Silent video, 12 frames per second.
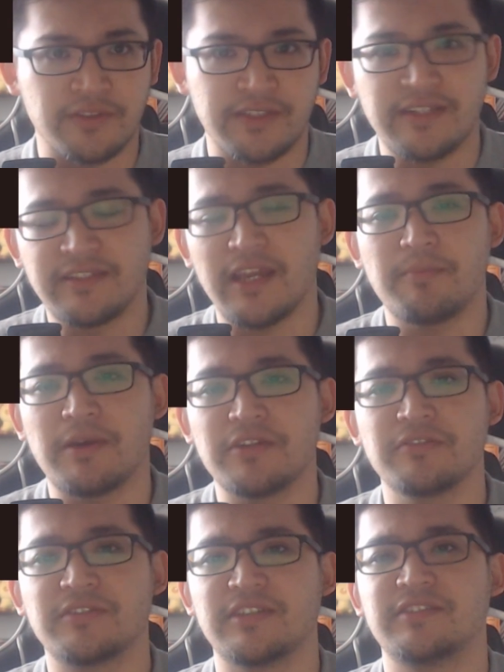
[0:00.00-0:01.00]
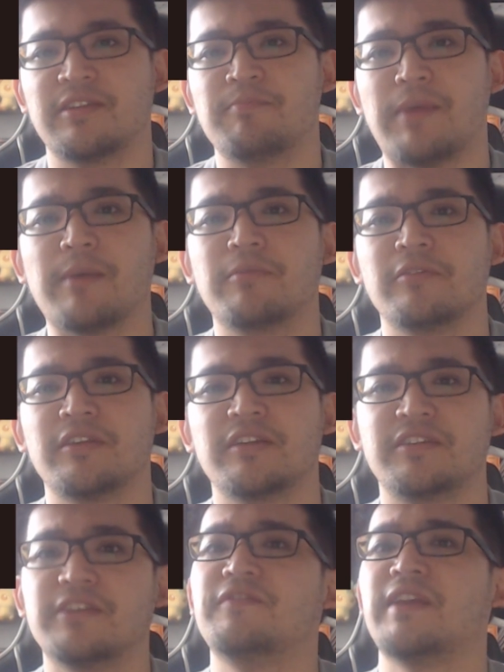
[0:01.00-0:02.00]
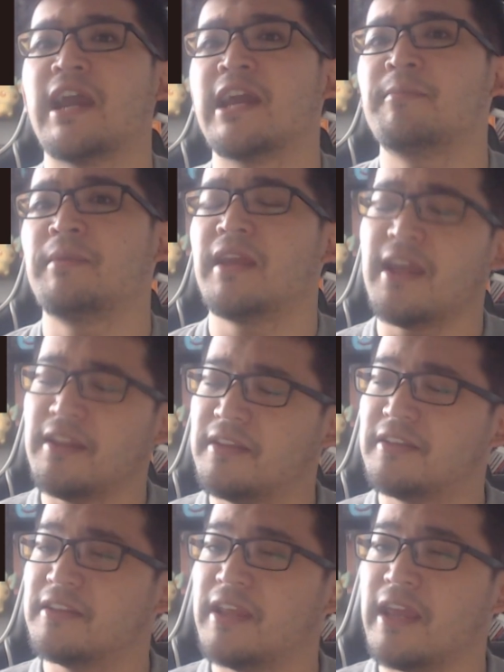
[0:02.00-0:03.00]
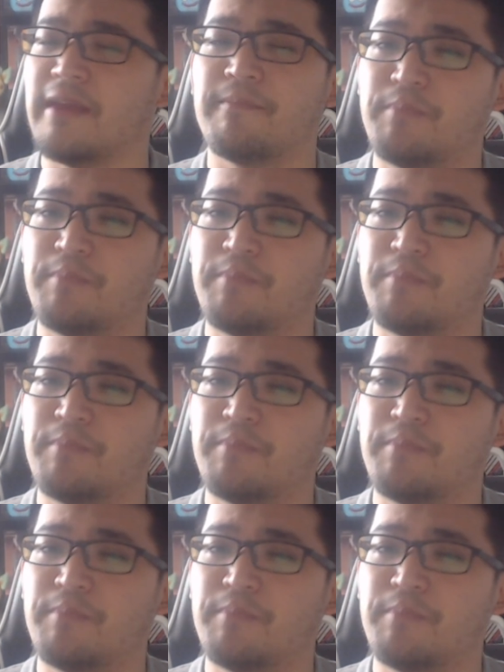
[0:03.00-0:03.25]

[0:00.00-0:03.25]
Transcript: Zettai Majuu Sensen, Babylonia T V anime ended today,